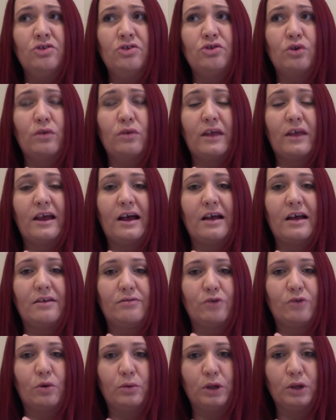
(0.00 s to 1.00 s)
so they kind
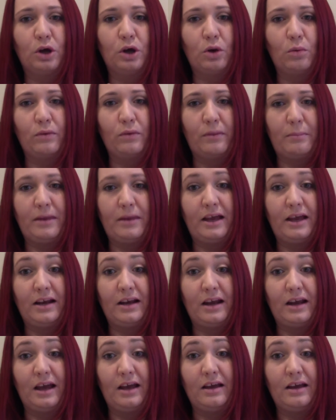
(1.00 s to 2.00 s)
of go along with a
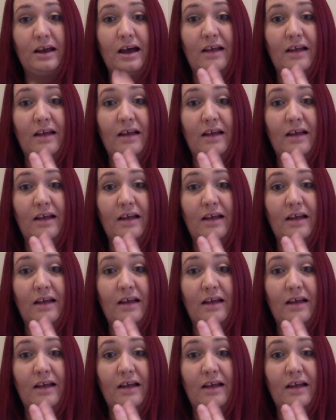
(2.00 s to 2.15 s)
picnic,